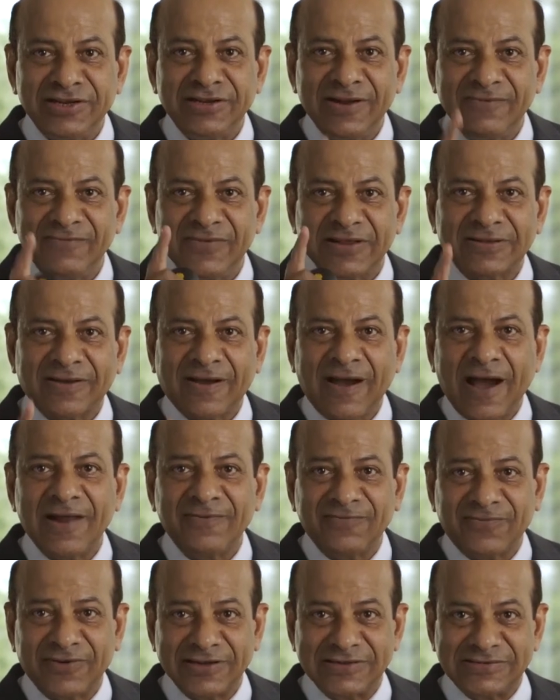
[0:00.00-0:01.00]
it with
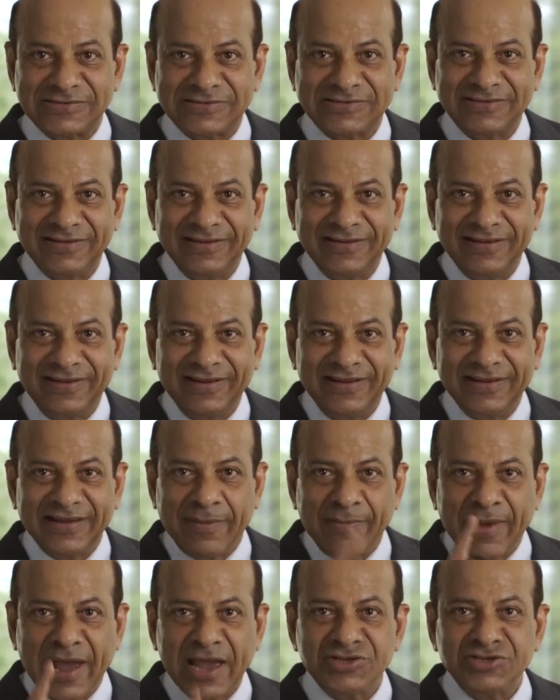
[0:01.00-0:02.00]
confidence.
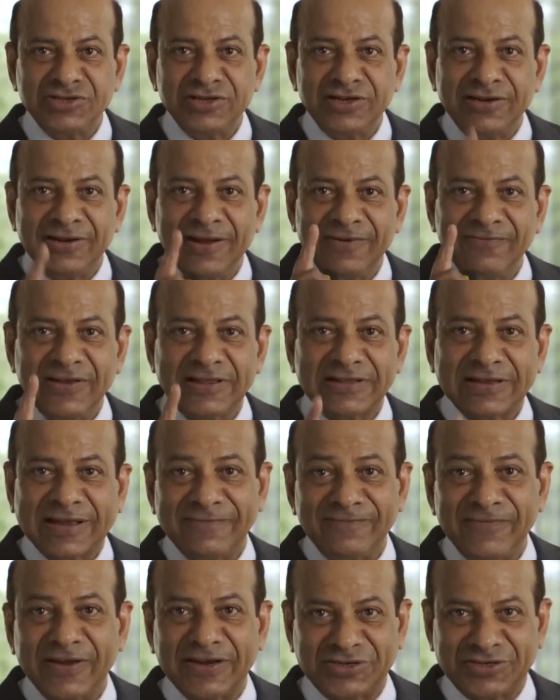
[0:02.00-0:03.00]
Imagine it with
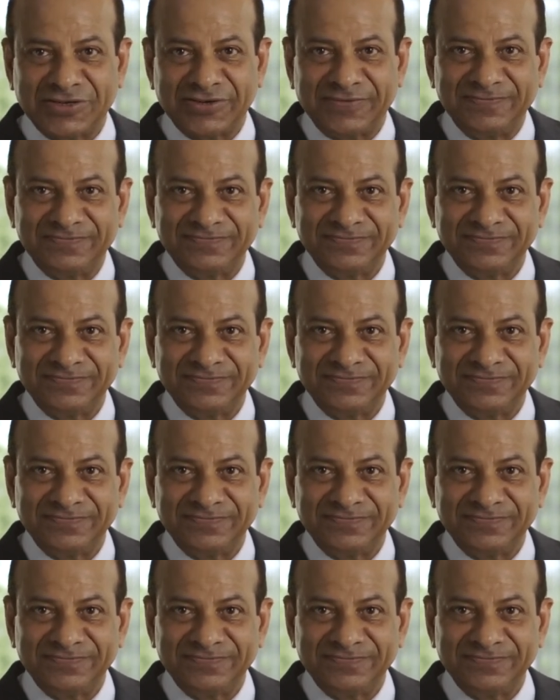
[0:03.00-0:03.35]
conviction.